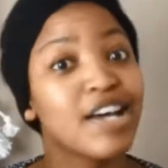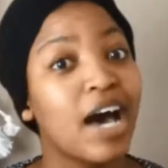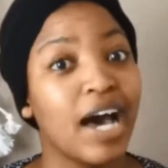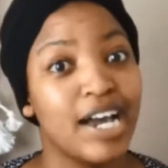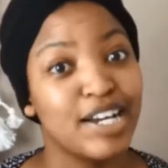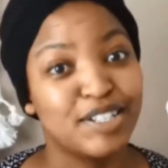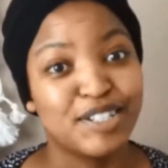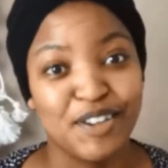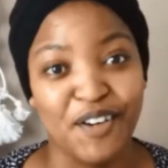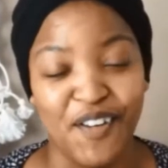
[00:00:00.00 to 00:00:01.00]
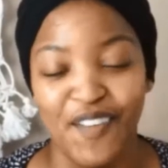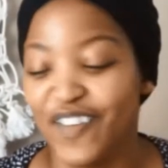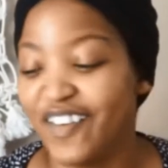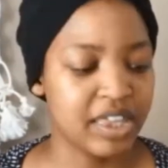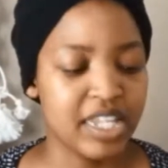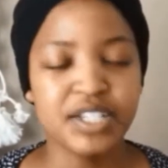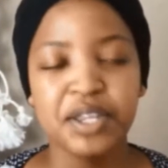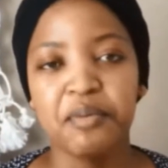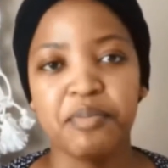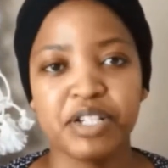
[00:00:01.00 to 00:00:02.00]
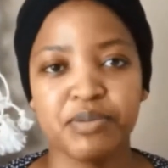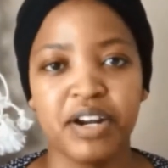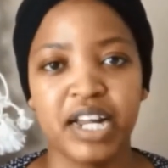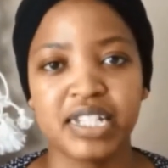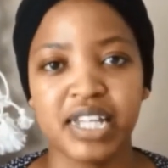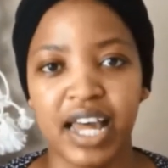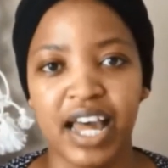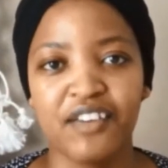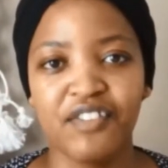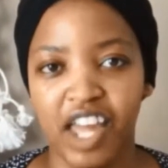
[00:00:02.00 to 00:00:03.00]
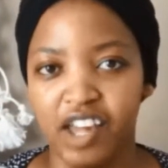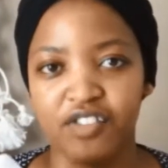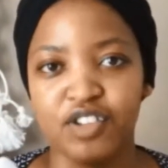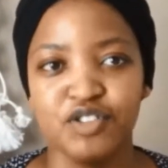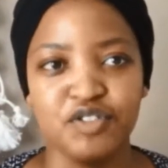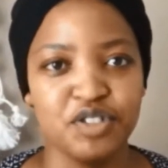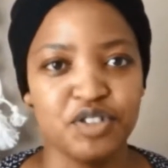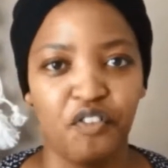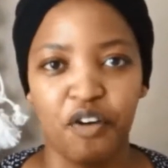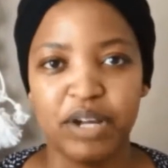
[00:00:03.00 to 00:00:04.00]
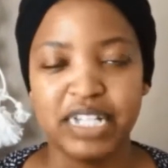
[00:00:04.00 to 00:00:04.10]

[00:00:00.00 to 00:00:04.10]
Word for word: highest score. These are the best products I've ever used for my